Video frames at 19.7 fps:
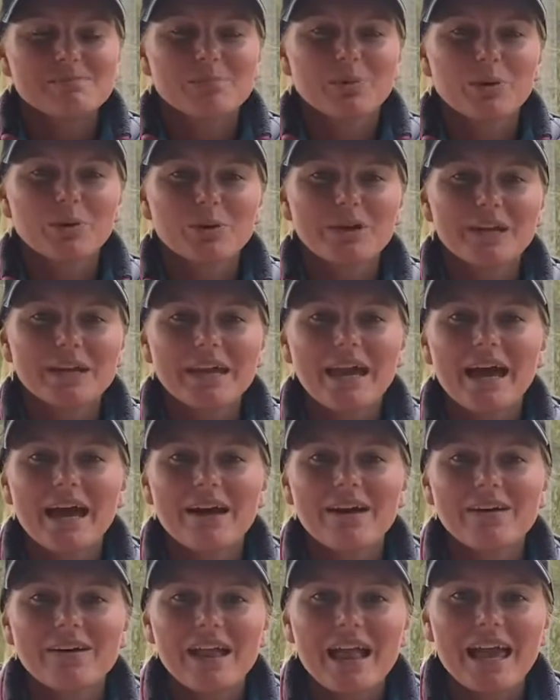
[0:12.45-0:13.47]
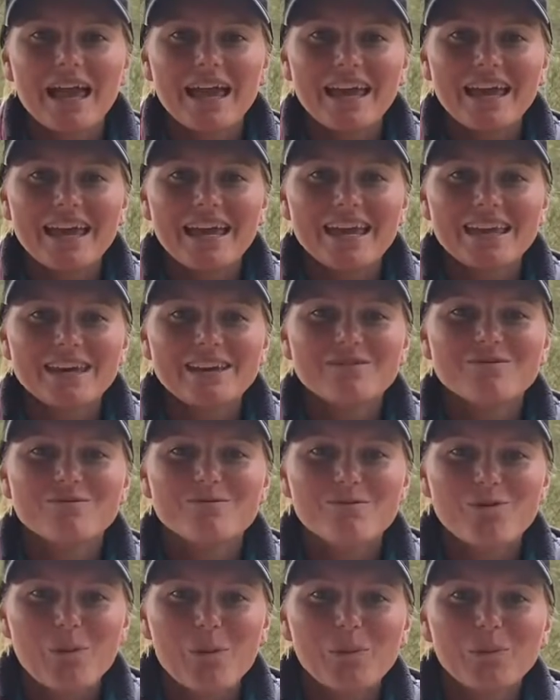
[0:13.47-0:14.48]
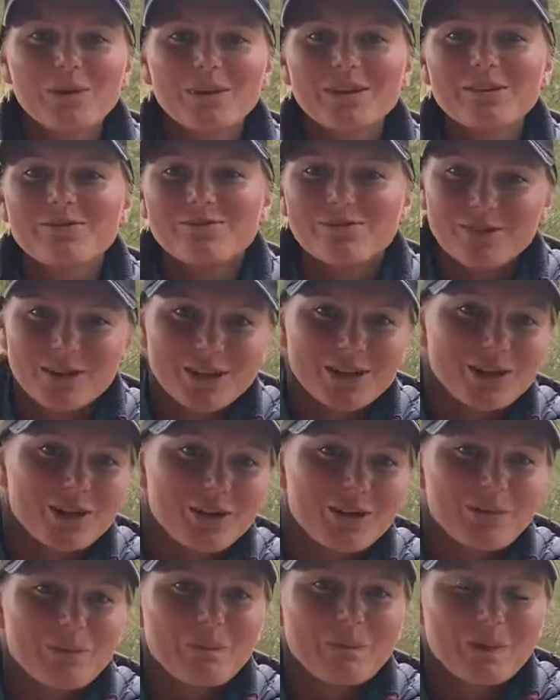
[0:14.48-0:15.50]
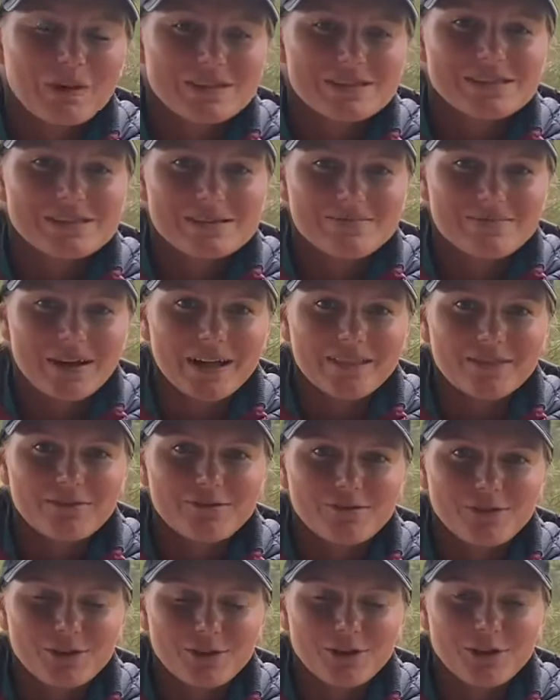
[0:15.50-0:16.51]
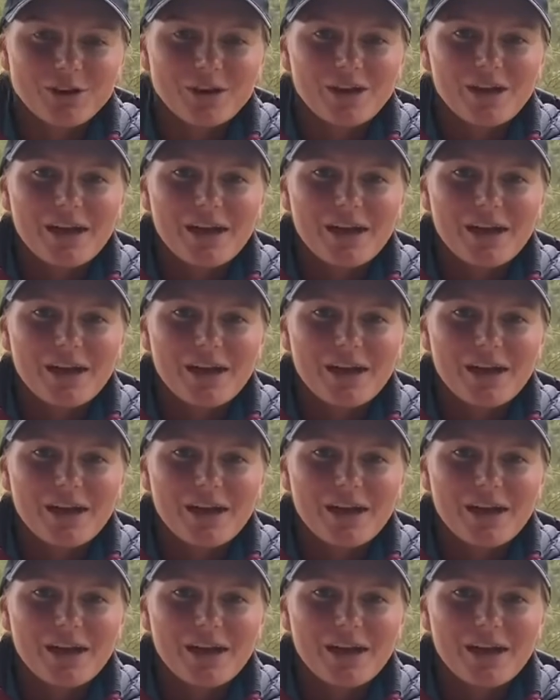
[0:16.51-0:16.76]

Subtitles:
putting out a informative video once a month for you,